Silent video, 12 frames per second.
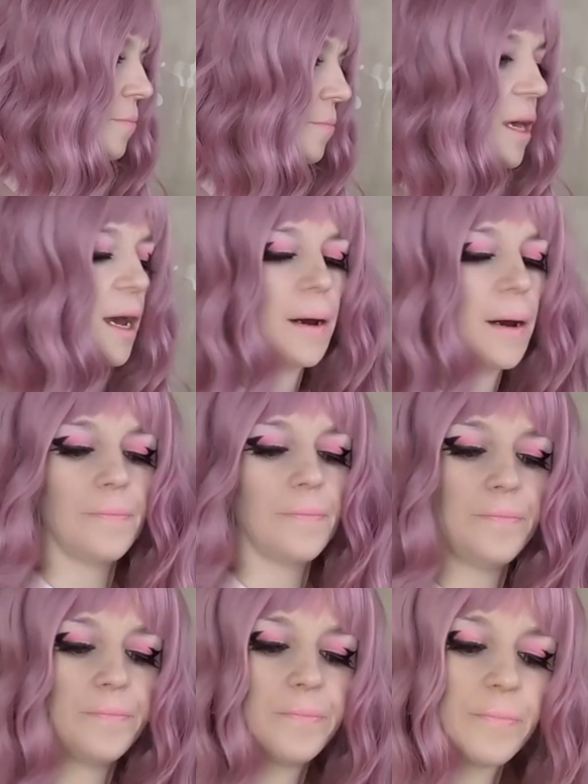Yeah.
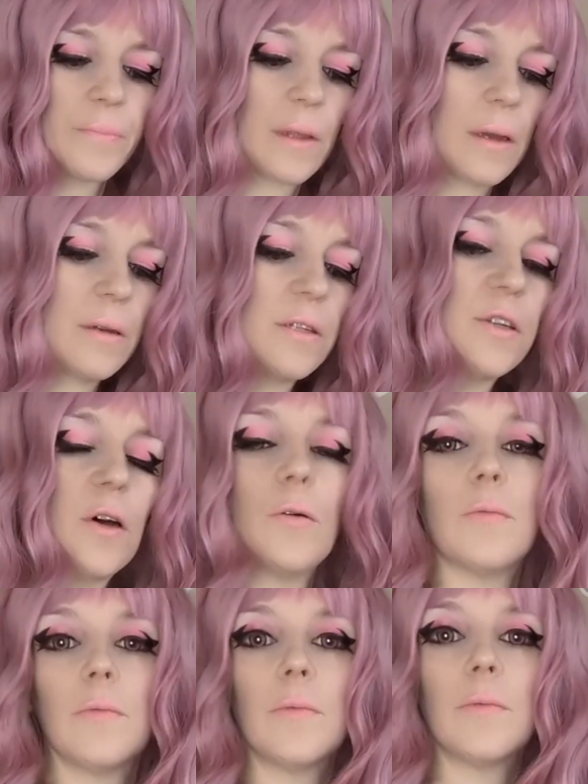
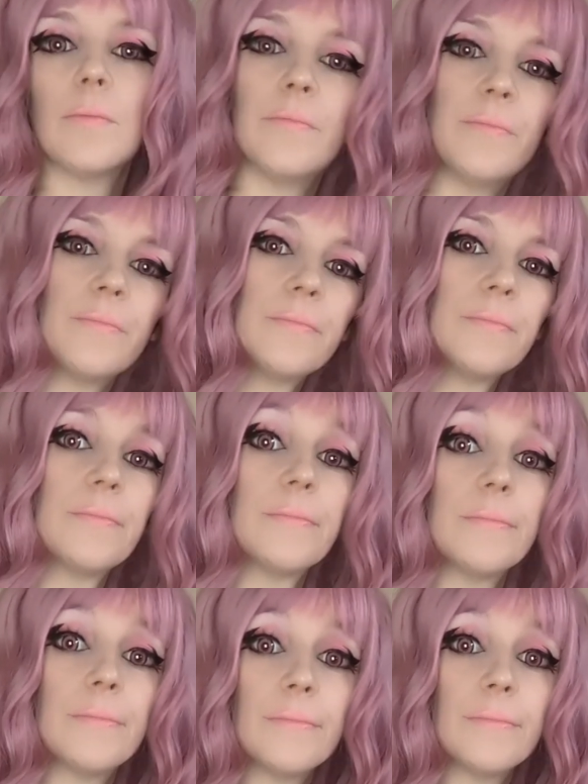So,
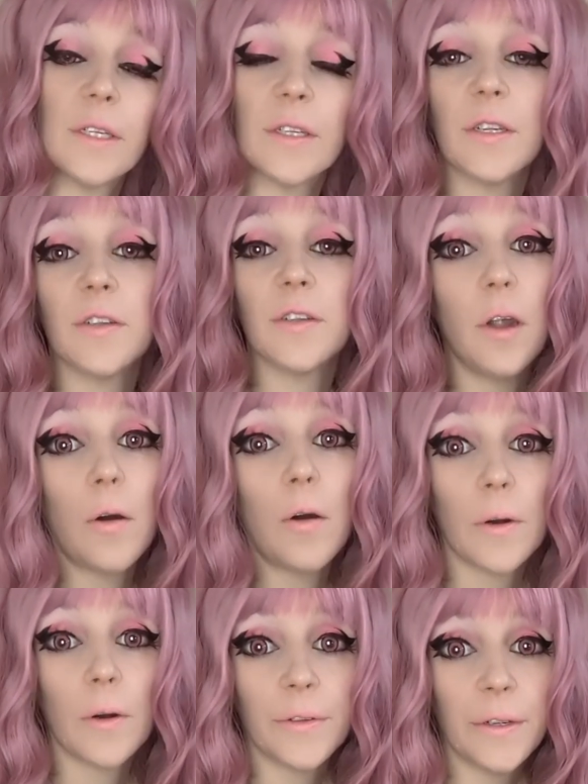this is not
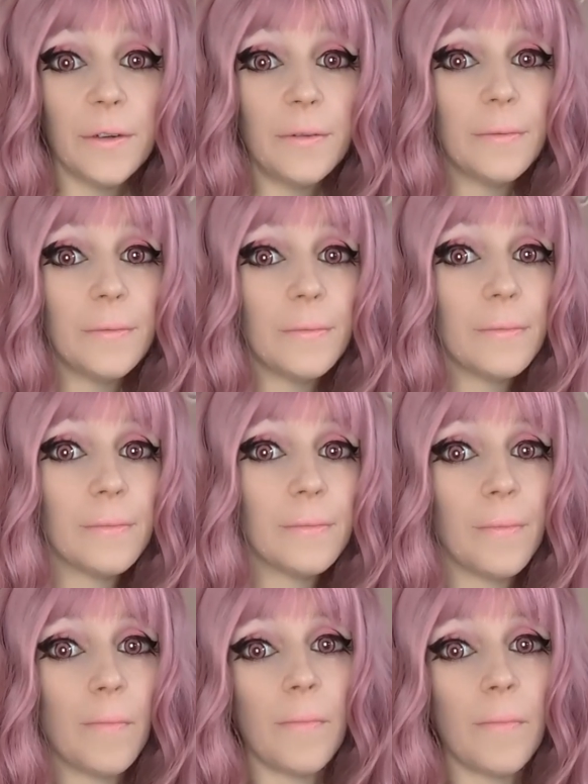roasted.
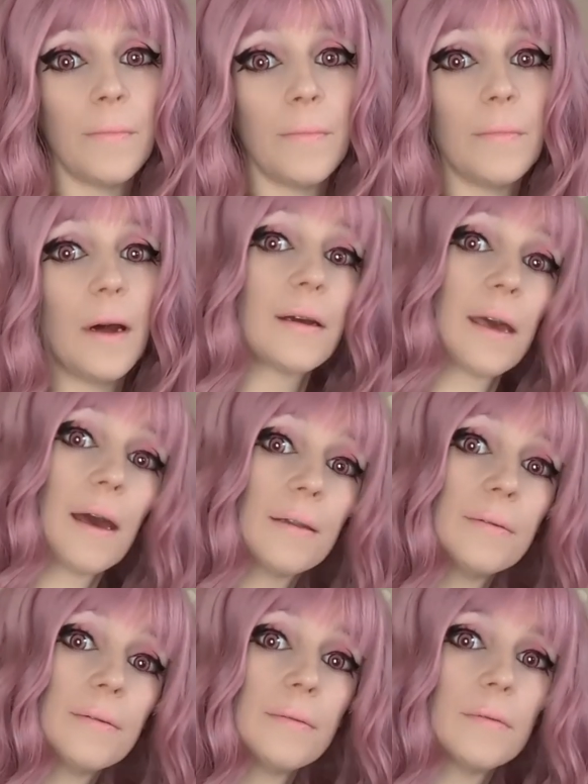
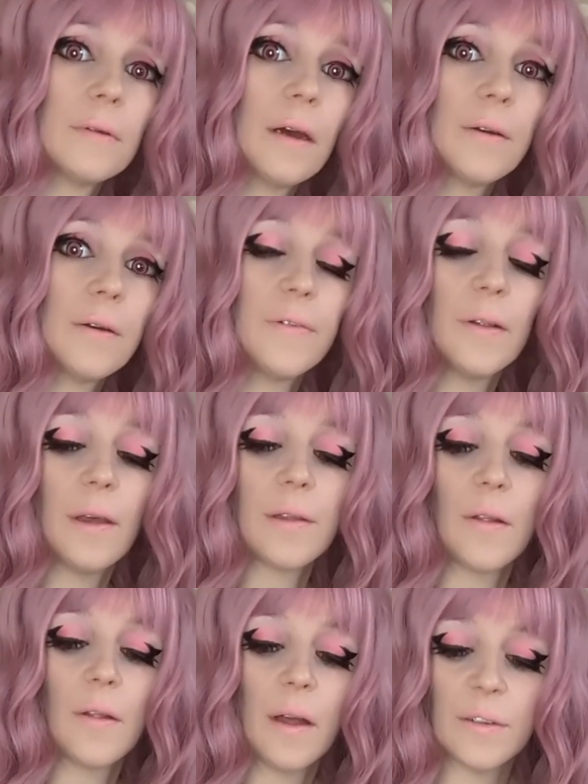Again, I feel like
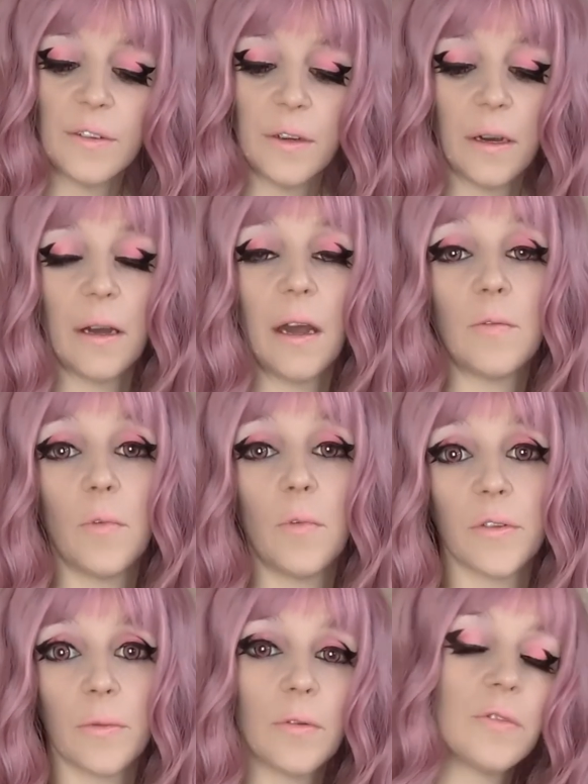the last tea I had
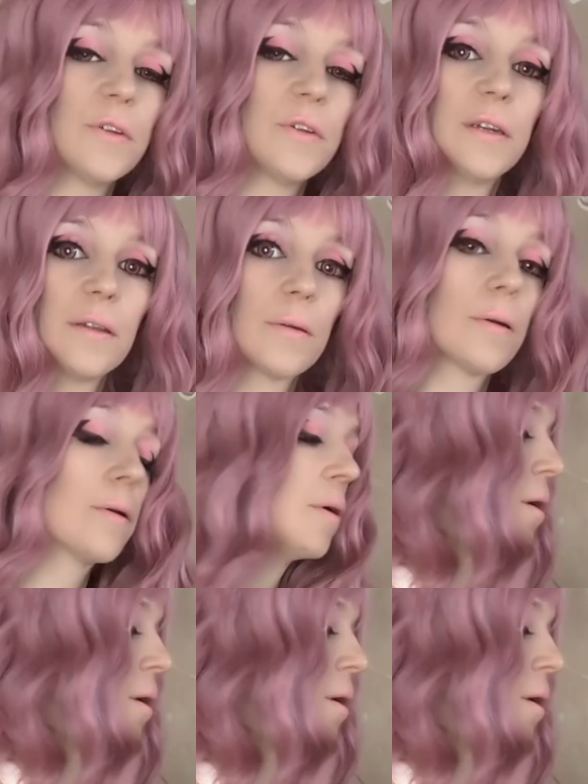wasn't roasted either.